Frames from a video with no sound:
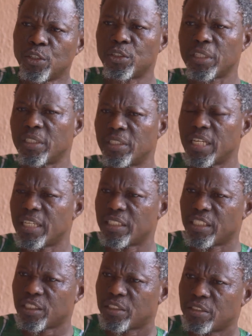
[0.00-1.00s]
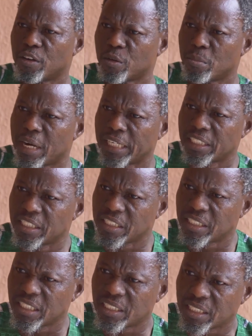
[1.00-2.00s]
see, there's this young man in the
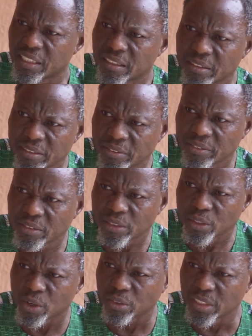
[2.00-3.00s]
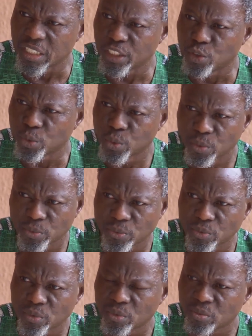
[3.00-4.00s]
city called Nedu
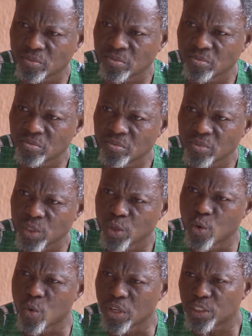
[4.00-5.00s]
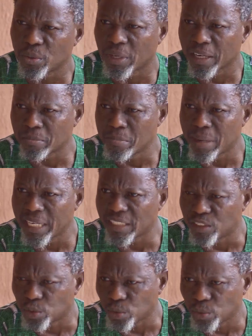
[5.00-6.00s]
who wants to get
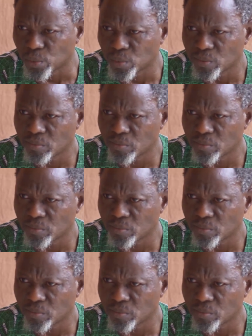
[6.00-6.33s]
married to you.